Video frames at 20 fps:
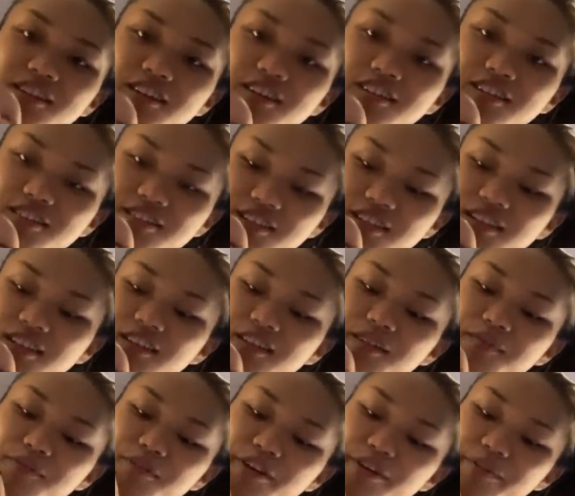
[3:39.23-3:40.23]
Ang strict
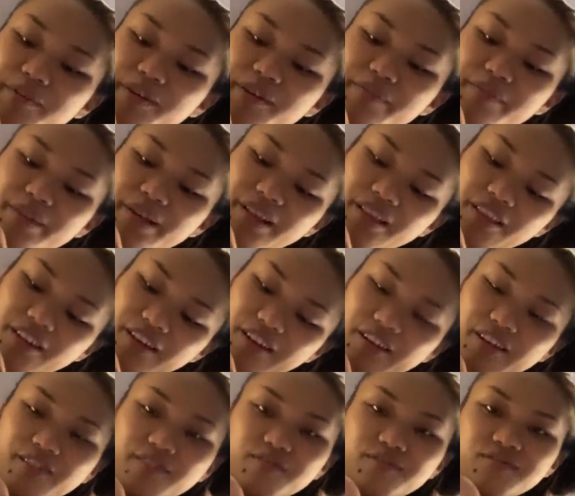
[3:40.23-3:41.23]
mo naman, Ben
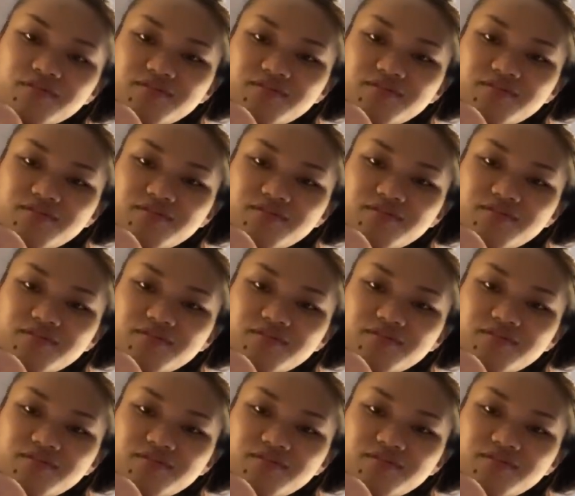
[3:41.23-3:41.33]
Love.